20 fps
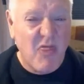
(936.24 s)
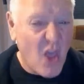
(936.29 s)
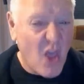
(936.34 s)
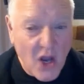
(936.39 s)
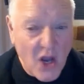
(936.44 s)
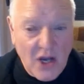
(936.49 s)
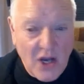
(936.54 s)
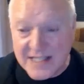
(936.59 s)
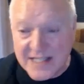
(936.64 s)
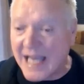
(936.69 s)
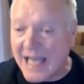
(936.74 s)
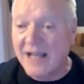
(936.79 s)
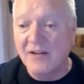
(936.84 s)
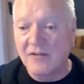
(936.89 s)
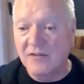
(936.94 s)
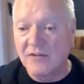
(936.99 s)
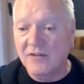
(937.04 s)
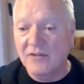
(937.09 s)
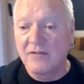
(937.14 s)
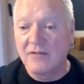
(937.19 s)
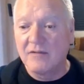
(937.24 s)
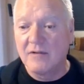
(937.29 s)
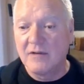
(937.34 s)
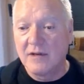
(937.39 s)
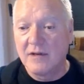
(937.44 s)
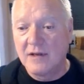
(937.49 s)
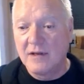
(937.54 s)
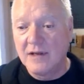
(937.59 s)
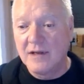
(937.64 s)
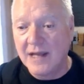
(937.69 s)
30 seconds
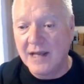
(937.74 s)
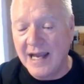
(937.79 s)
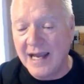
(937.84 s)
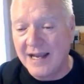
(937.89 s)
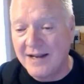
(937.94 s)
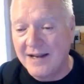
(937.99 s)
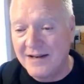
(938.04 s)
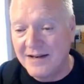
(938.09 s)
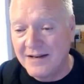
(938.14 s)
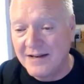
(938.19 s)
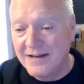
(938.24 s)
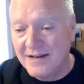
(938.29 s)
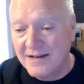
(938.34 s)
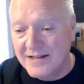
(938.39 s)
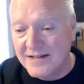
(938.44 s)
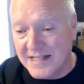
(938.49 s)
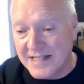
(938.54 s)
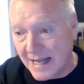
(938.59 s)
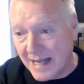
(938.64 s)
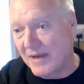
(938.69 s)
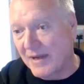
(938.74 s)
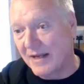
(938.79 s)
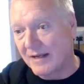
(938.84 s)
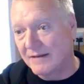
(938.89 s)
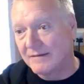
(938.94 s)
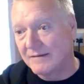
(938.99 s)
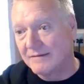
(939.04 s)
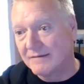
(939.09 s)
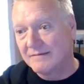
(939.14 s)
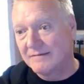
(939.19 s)
in Step It.